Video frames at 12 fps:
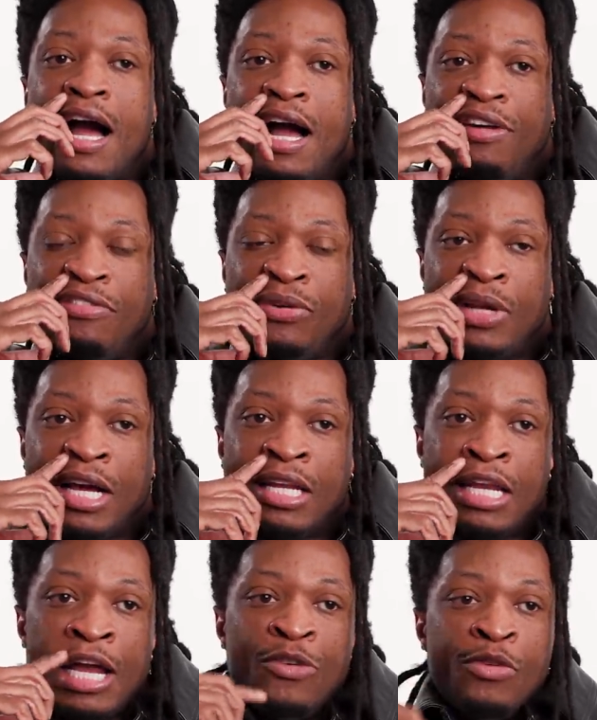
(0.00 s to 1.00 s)
I feel like
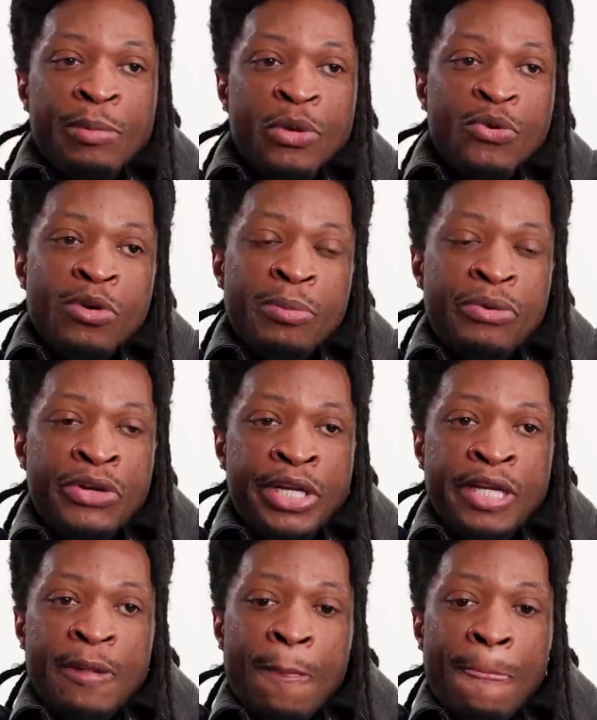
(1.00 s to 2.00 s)
a lot of women who are
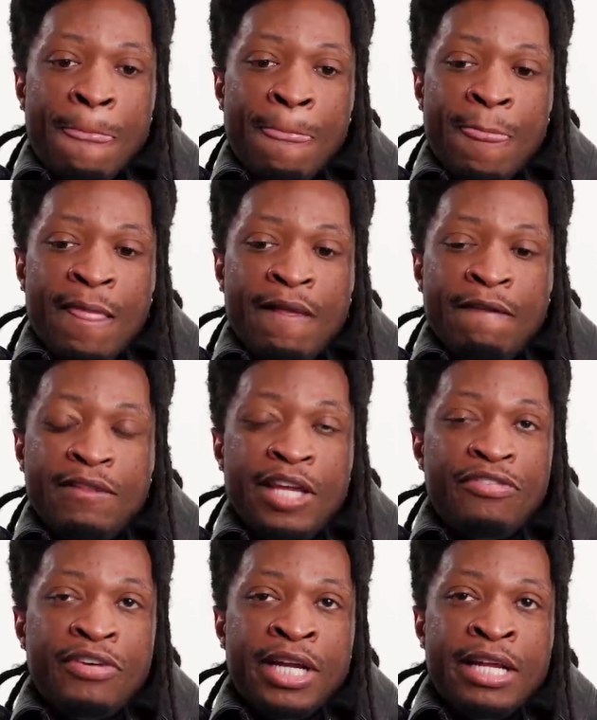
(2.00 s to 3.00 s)
pretty,
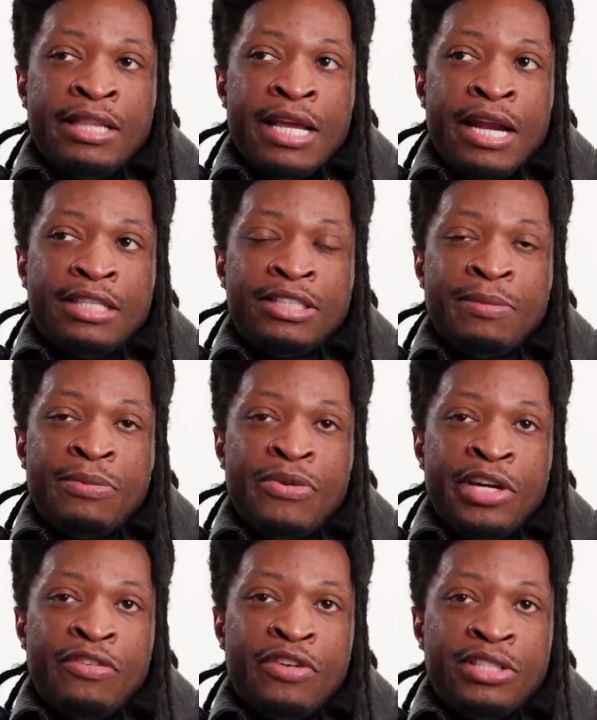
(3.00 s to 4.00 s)
they forget that at some
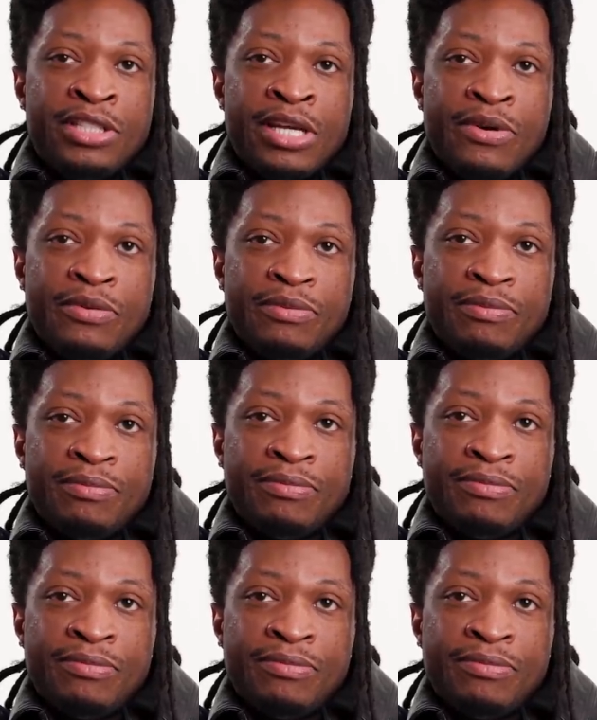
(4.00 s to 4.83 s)
point it runs out.